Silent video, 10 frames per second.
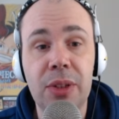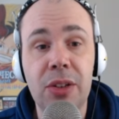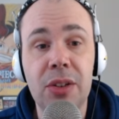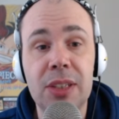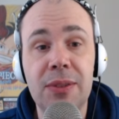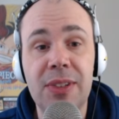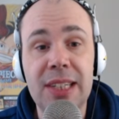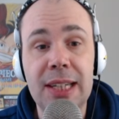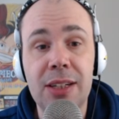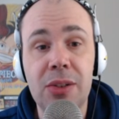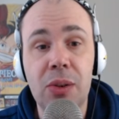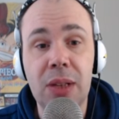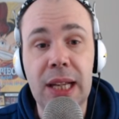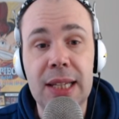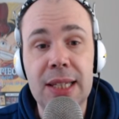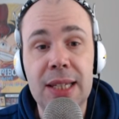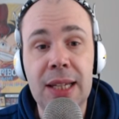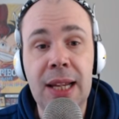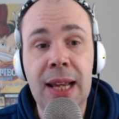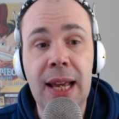a cost of 6 or less,
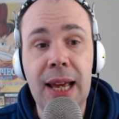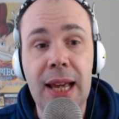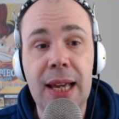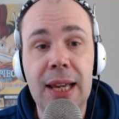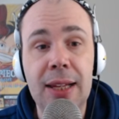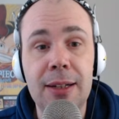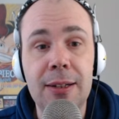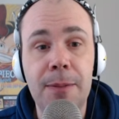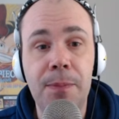and